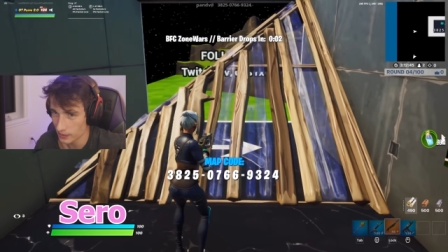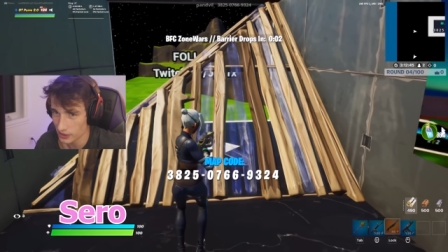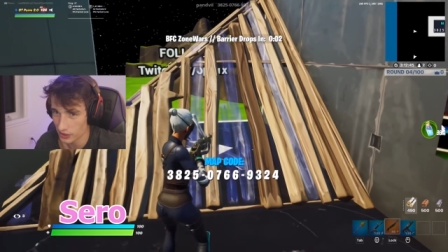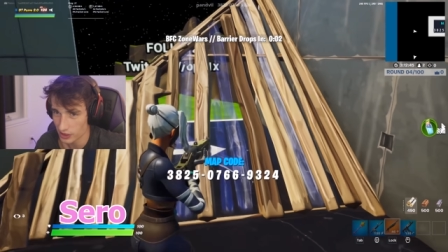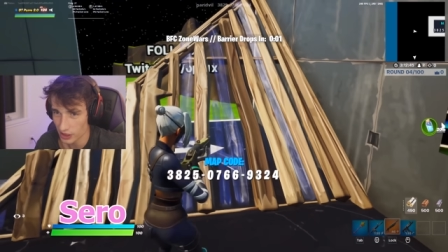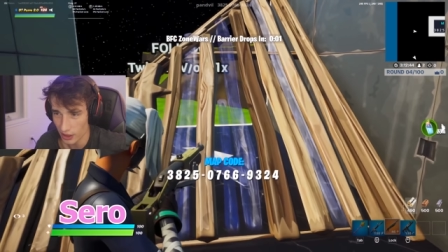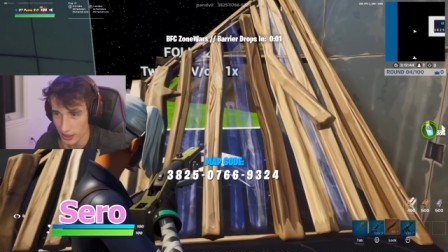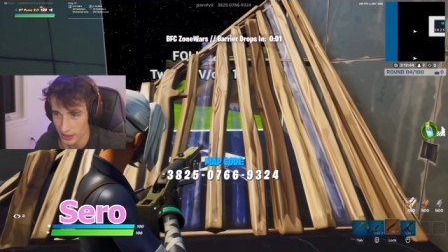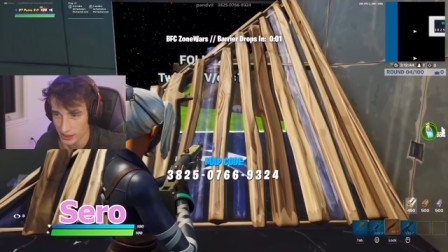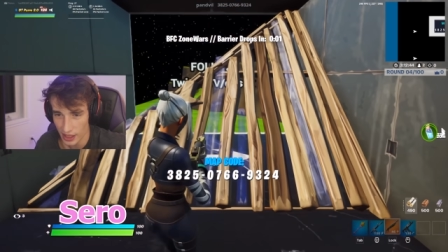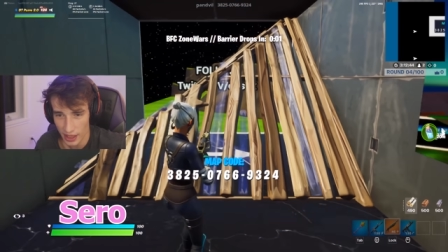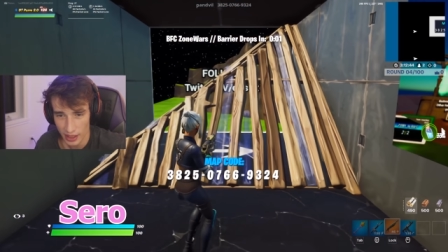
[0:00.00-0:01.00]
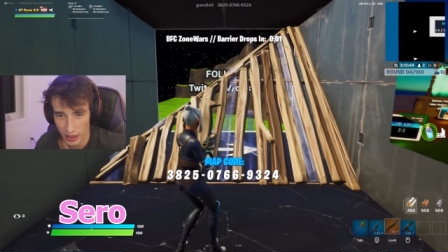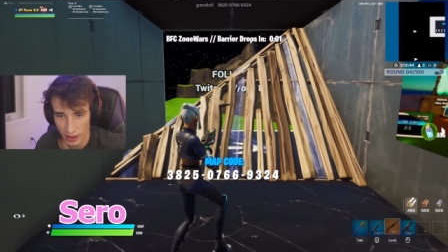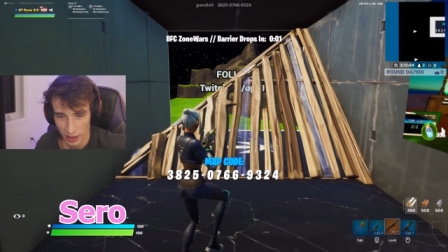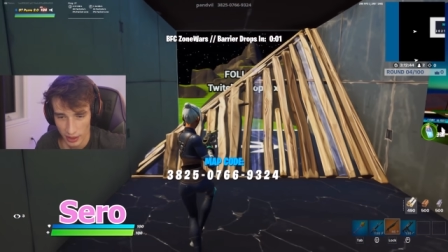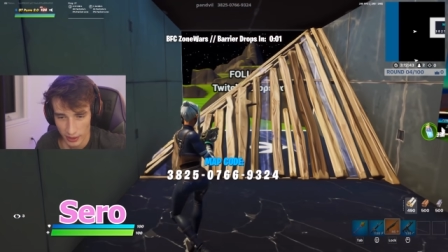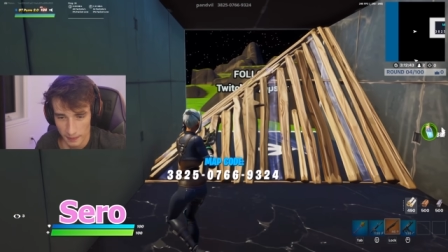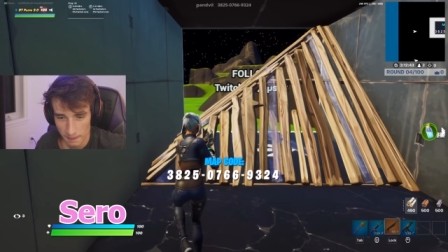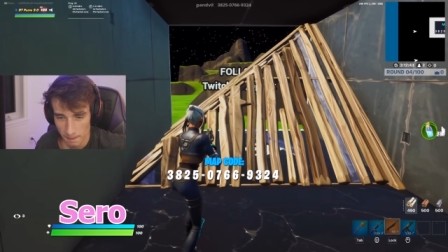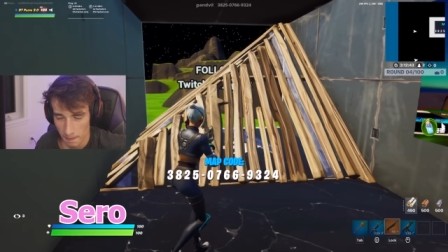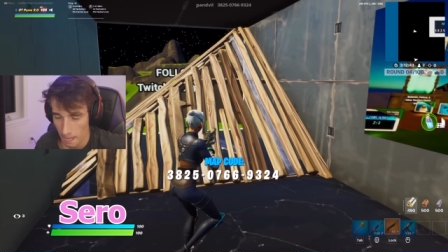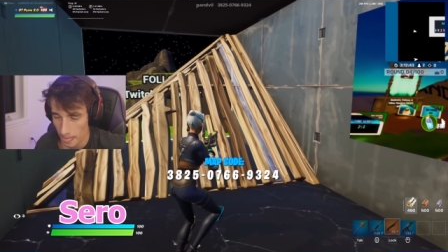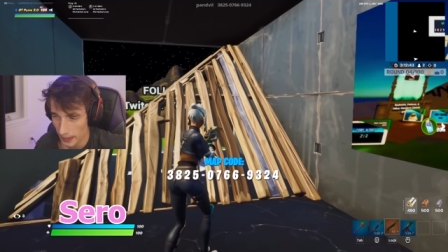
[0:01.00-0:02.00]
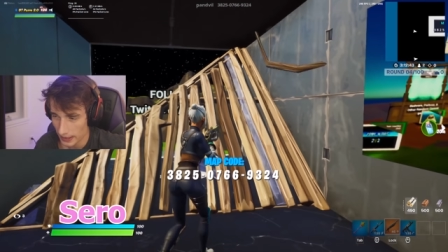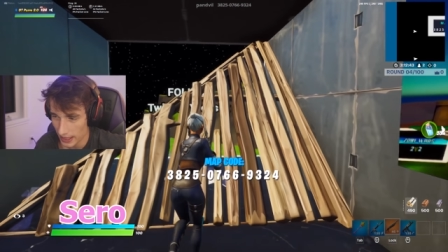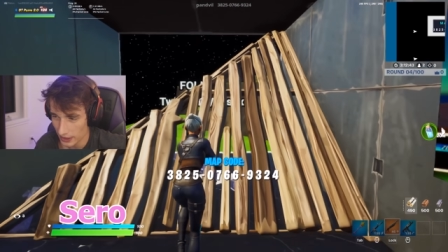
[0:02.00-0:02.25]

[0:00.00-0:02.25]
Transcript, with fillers: so sorry to say. Am I down 200 right now? Yeah,